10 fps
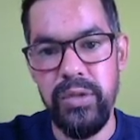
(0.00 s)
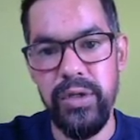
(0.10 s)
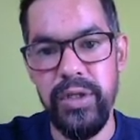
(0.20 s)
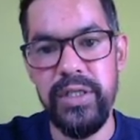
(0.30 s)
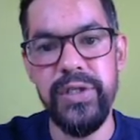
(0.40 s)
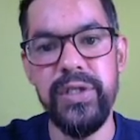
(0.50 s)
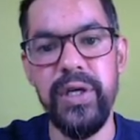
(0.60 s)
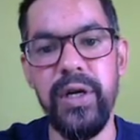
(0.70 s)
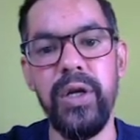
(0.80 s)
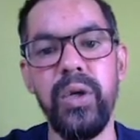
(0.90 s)
so this is
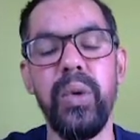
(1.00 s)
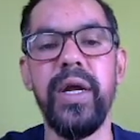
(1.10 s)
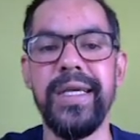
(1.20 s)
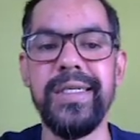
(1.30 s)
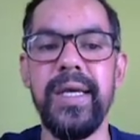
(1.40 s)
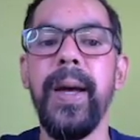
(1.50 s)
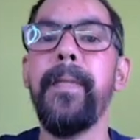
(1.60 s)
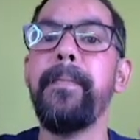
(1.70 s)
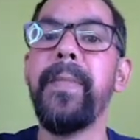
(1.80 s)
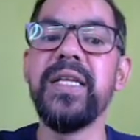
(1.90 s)
generally known as
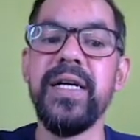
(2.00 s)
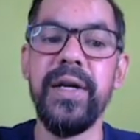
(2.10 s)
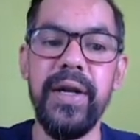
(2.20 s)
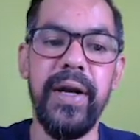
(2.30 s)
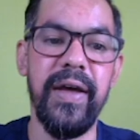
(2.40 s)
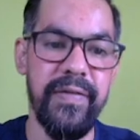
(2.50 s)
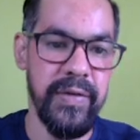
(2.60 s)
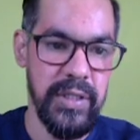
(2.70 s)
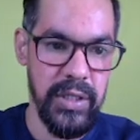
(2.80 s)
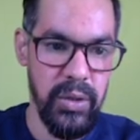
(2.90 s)
budgetary
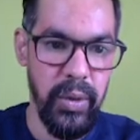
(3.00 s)
deficit.